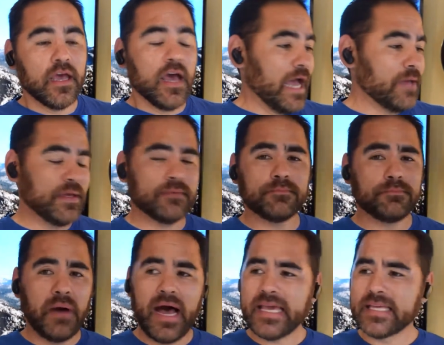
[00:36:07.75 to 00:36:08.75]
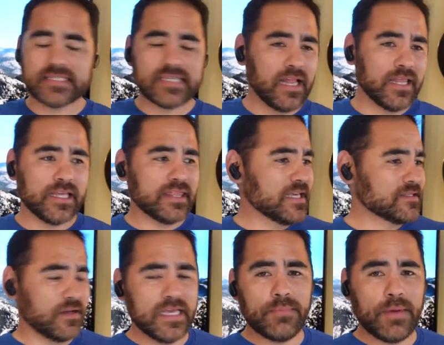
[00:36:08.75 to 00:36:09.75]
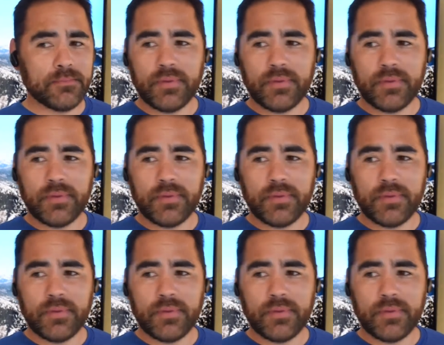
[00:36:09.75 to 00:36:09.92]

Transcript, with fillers: I mean, buying and selling things on eBay,